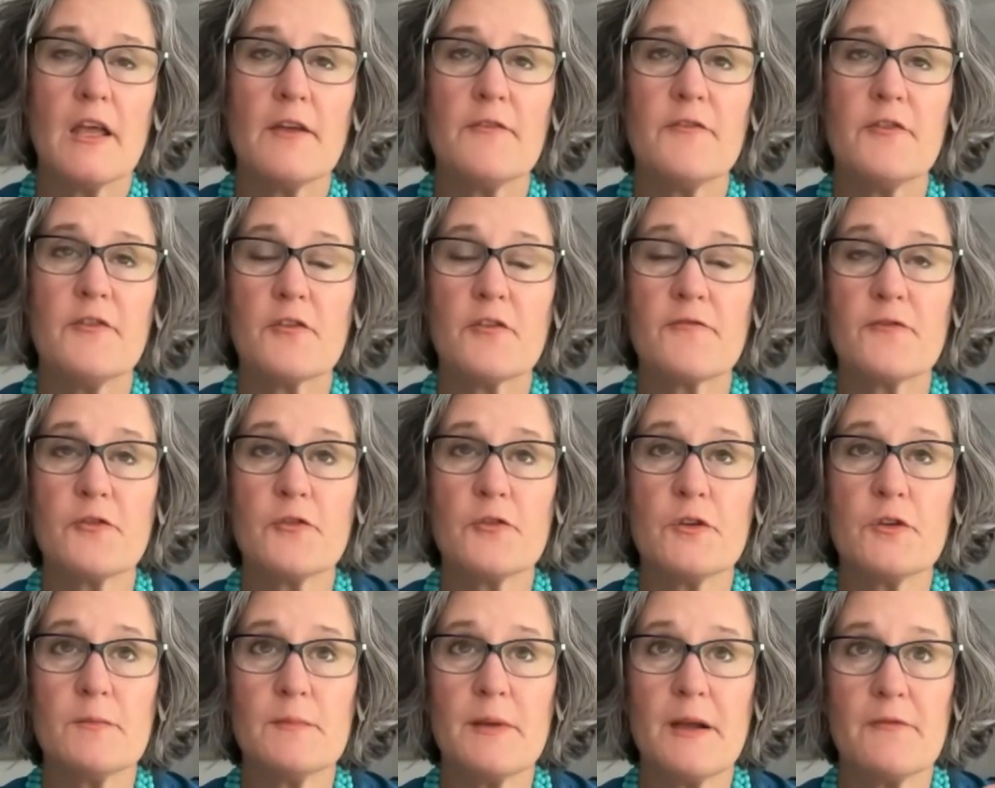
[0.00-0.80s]
if your
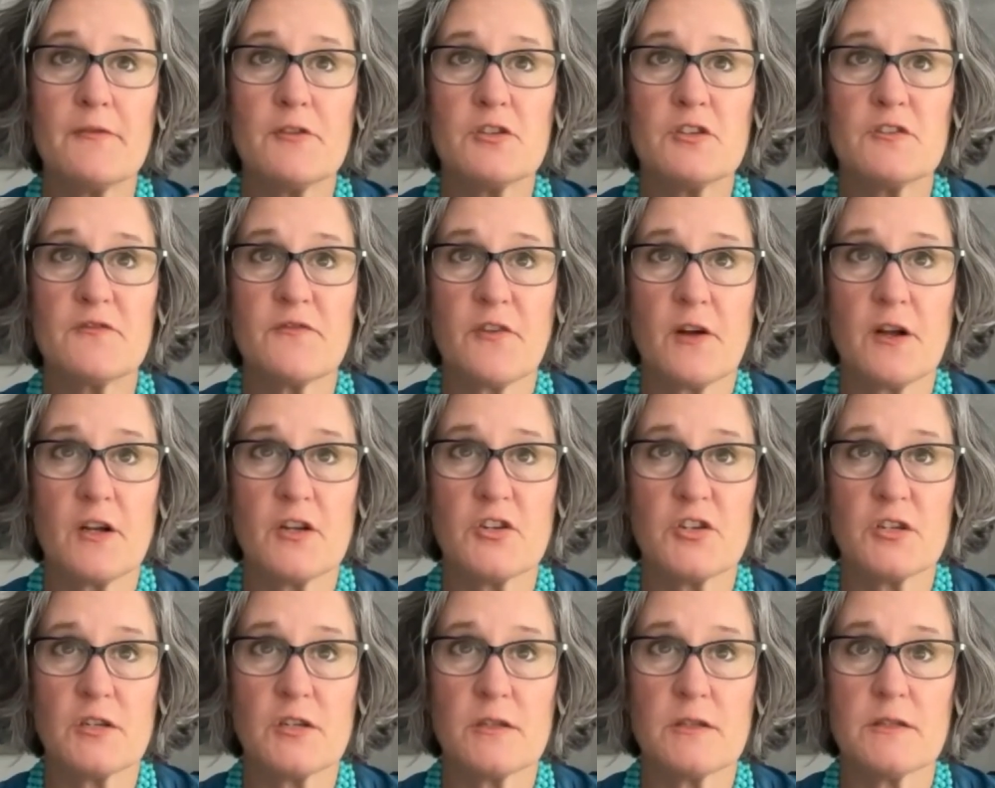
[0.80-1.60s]
food and beverage
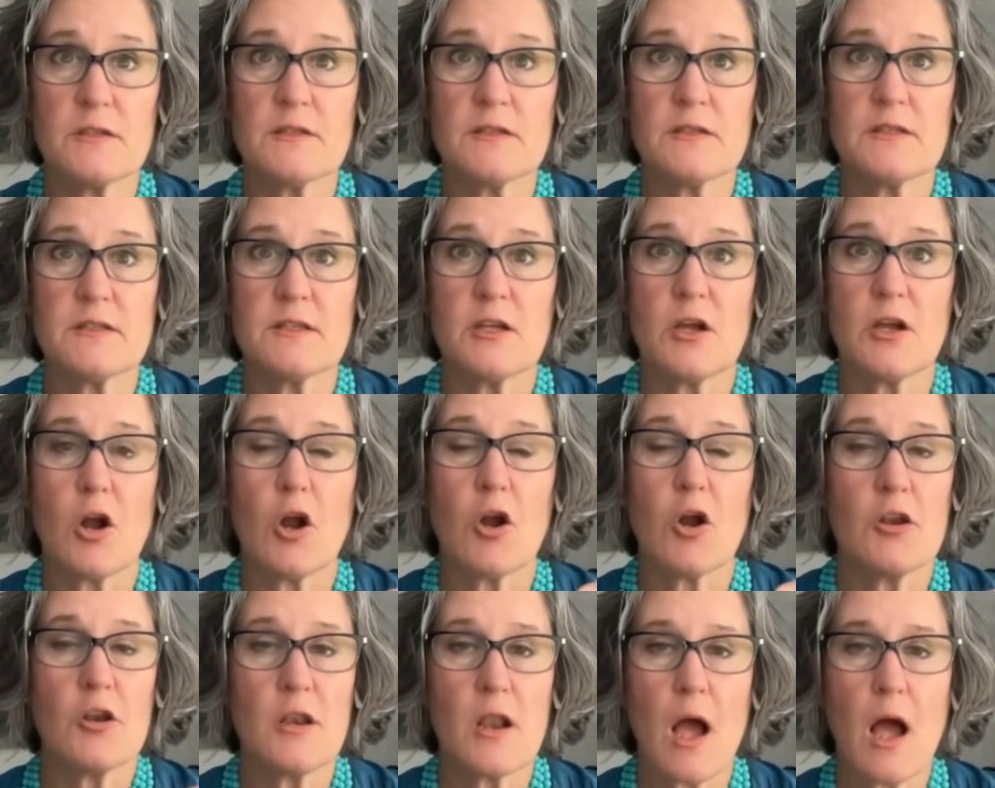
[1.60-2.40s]
functions
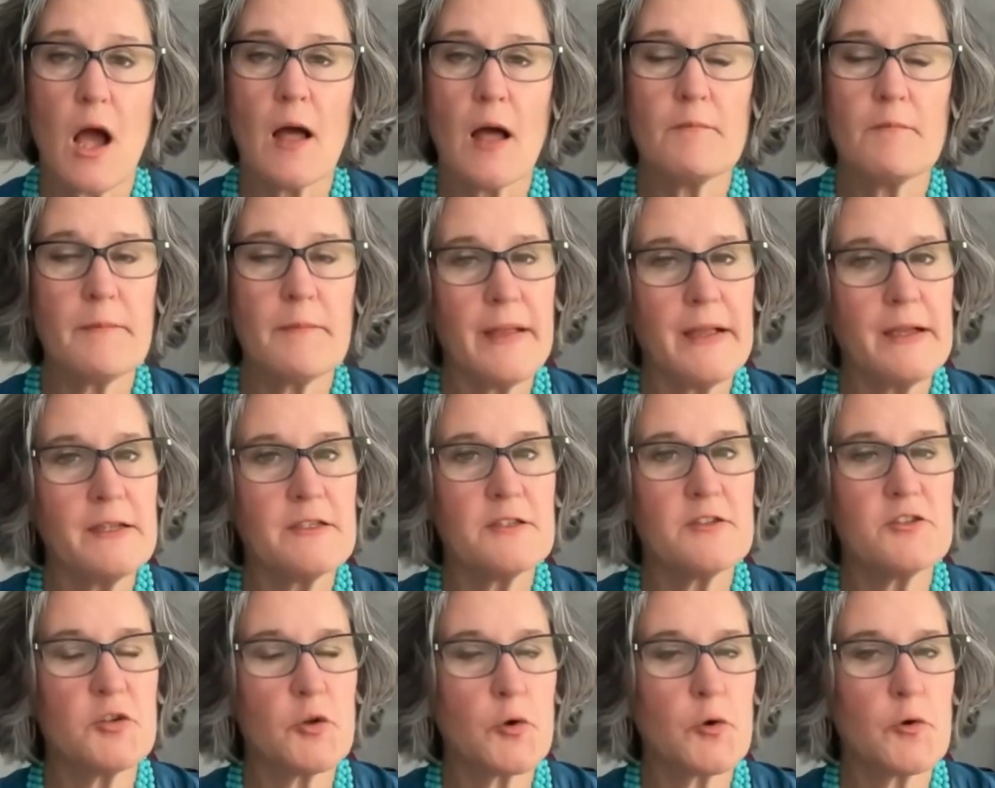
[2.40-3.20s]
are not
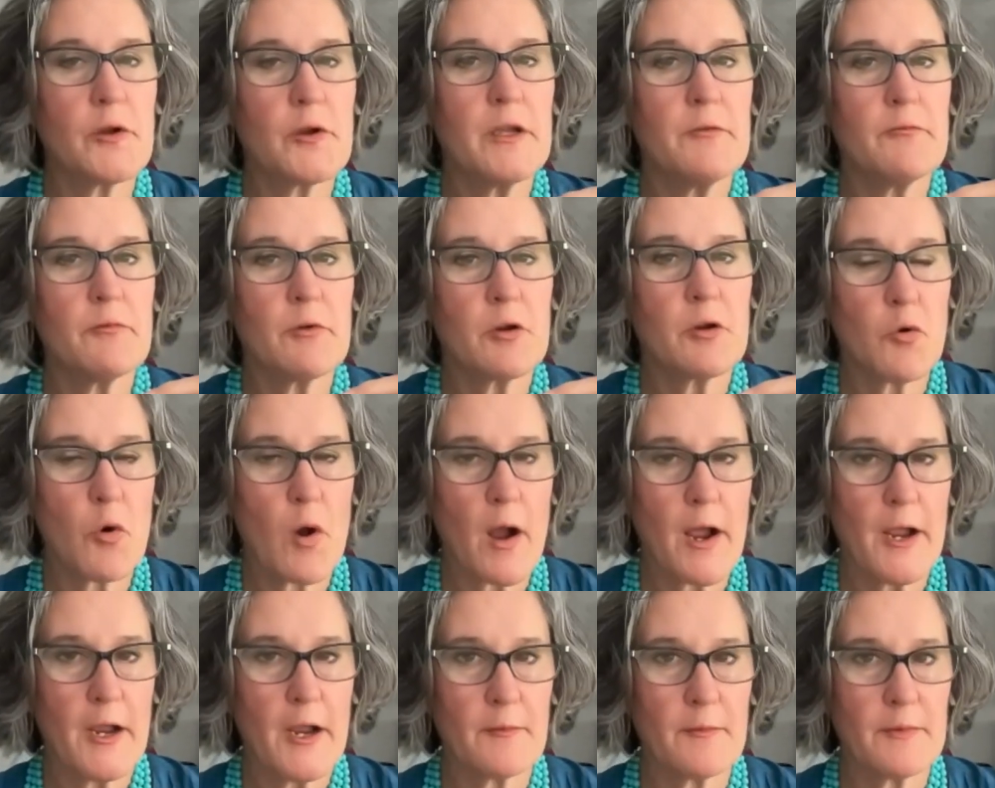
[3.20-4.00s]
mandatory
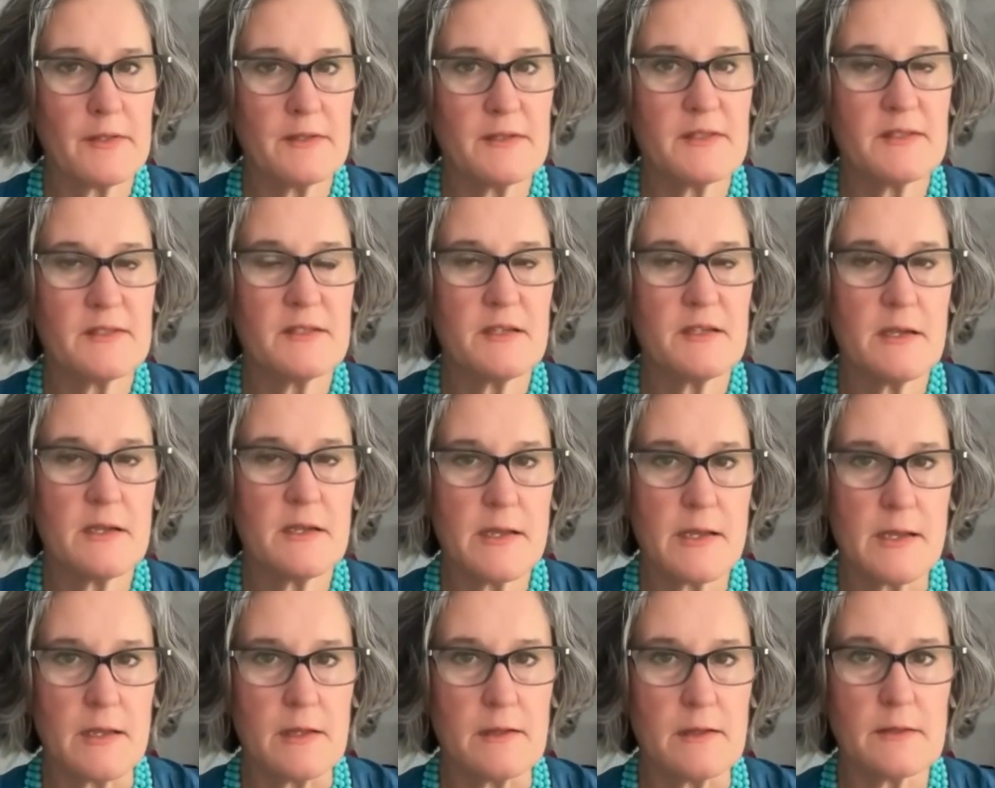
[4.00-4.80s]
requirements to
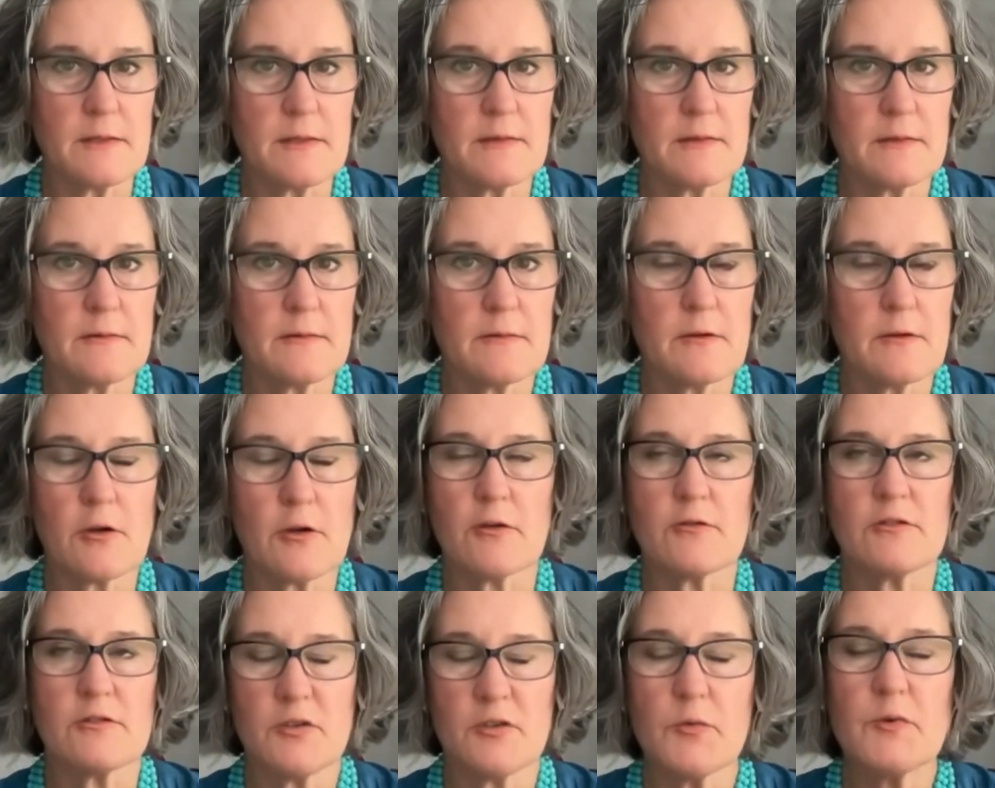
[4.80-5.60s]
eat
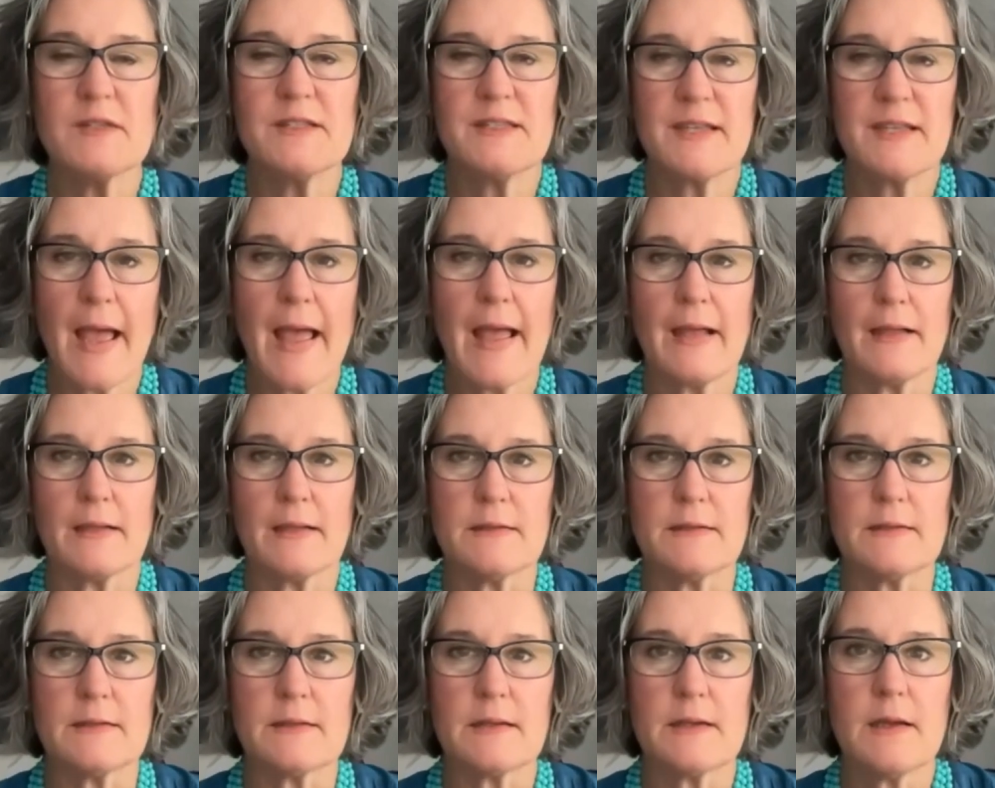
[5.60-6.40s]
or to
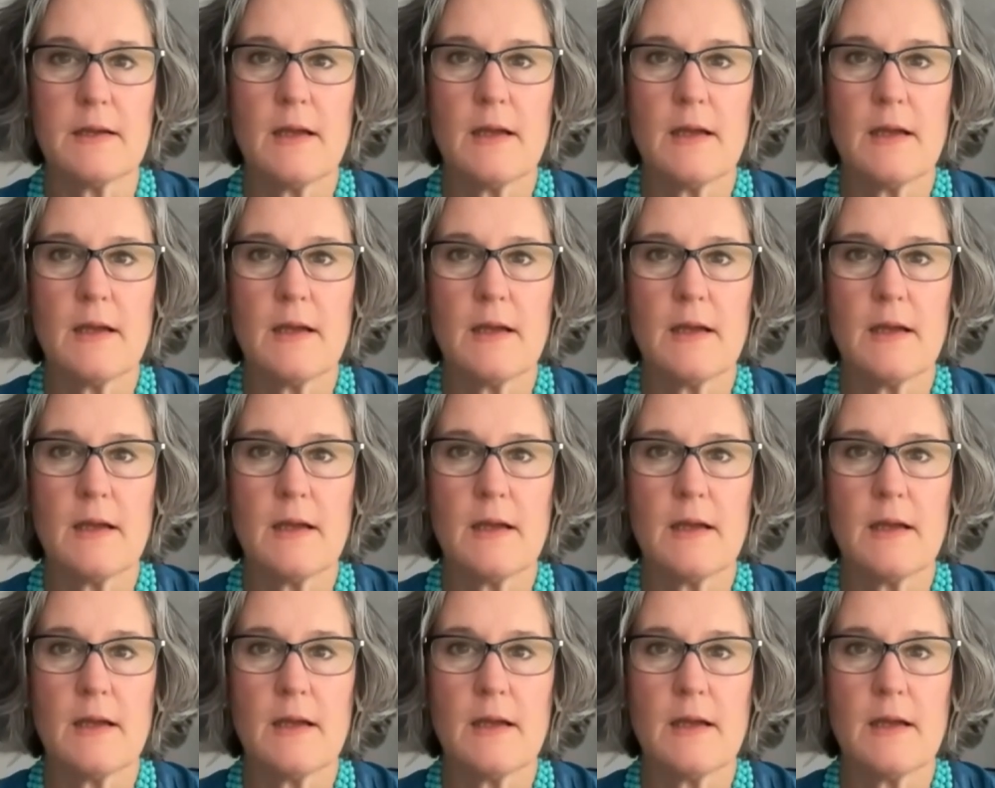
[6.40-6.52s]
attend,